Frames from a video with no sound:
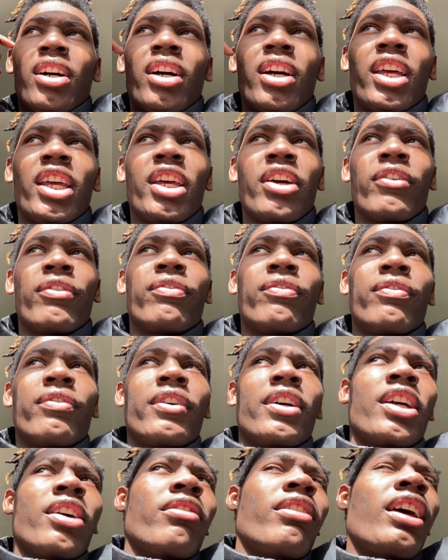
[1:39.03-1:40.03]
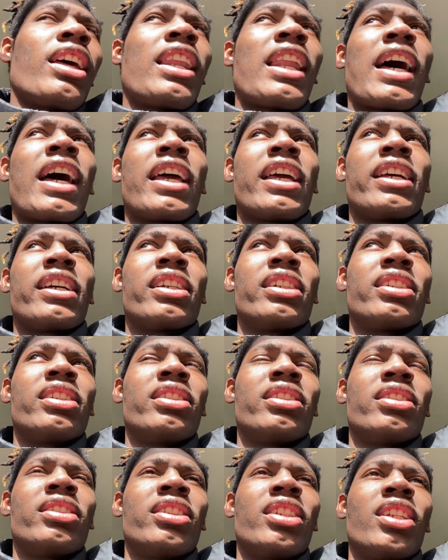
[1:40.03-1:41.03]
if if they like
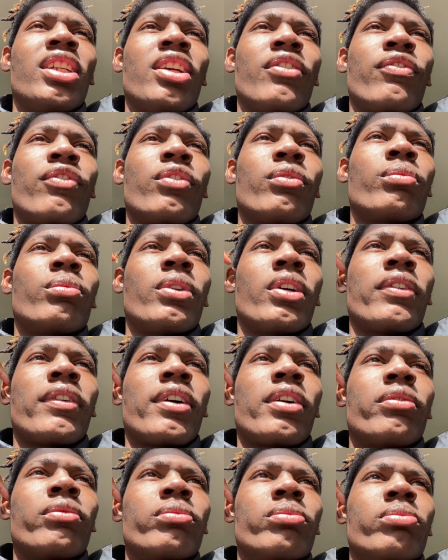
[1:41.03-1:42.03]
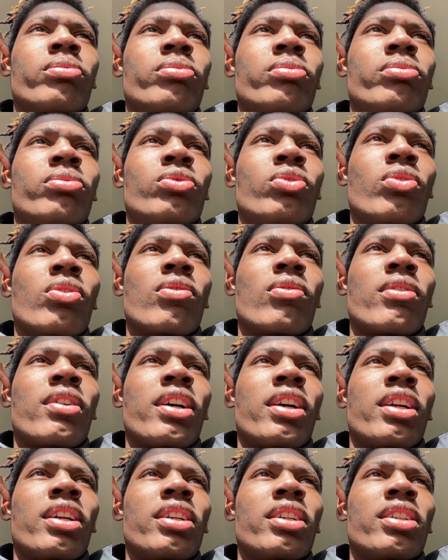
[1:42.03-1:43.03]
if I'm if I'm
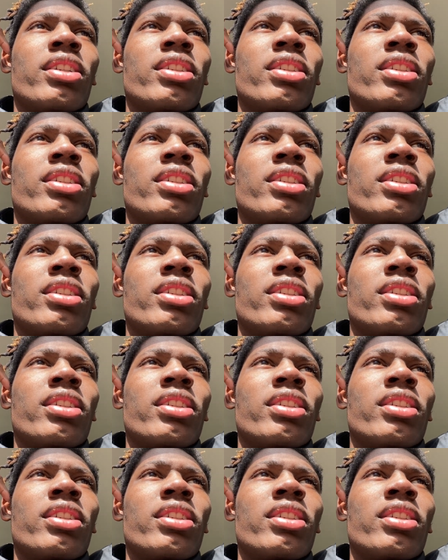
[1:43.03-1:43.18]
21